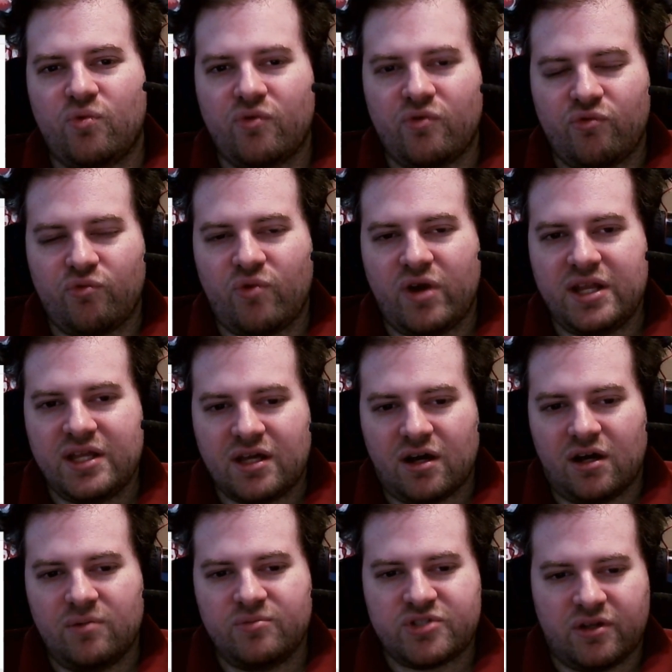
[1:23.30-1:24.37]
when it
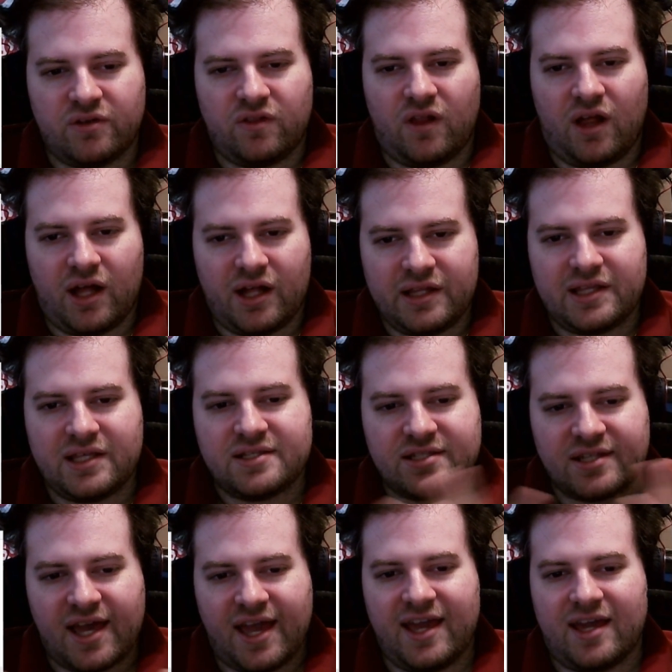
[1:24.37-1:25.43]
comes to a lot of these
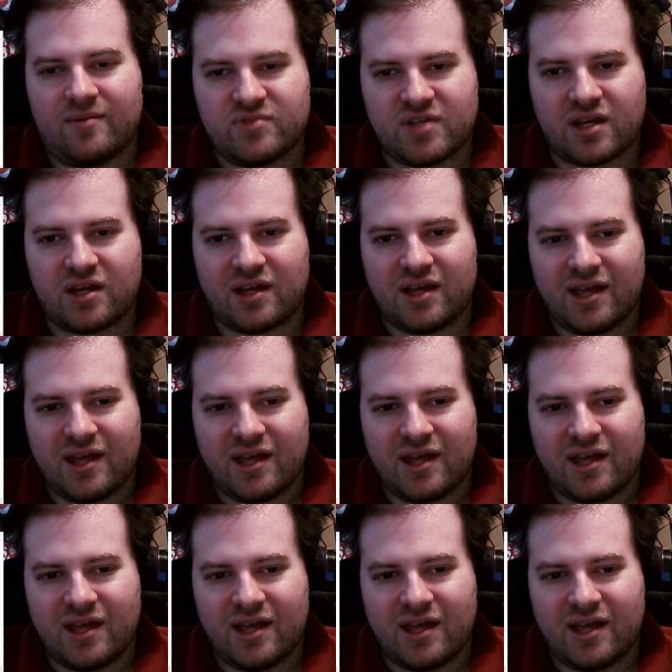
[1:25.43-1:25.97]
games, like,